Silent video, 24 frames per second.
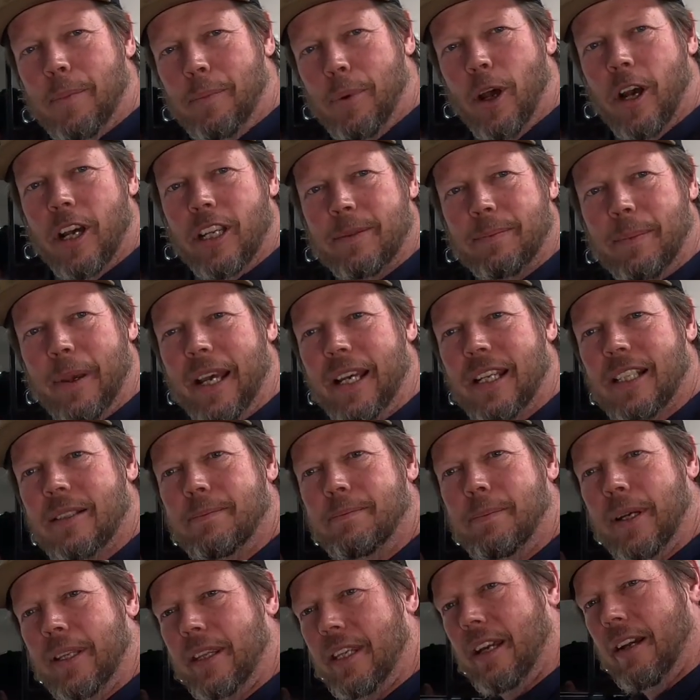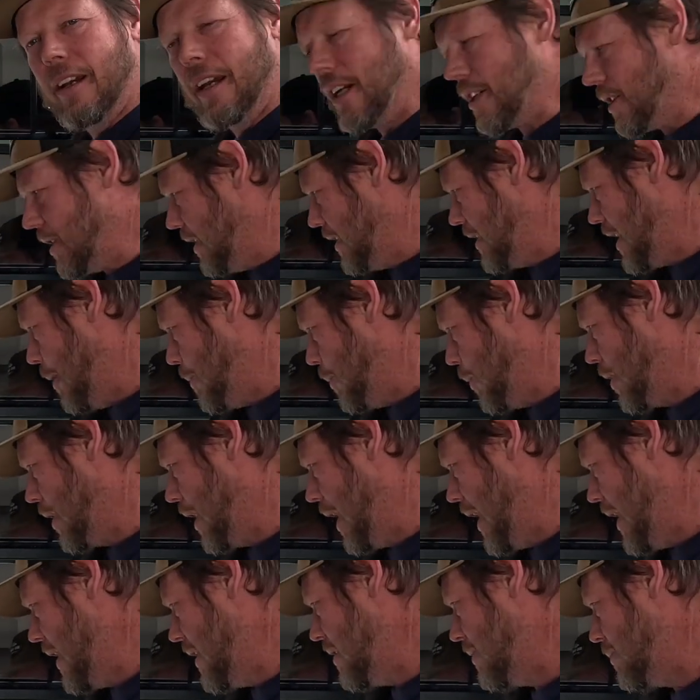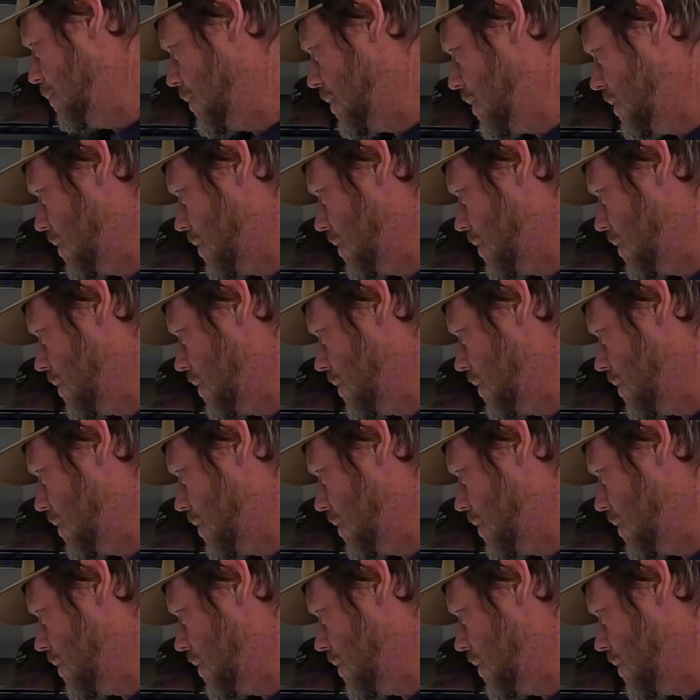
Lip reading: perspex, but they're actually double glazed, which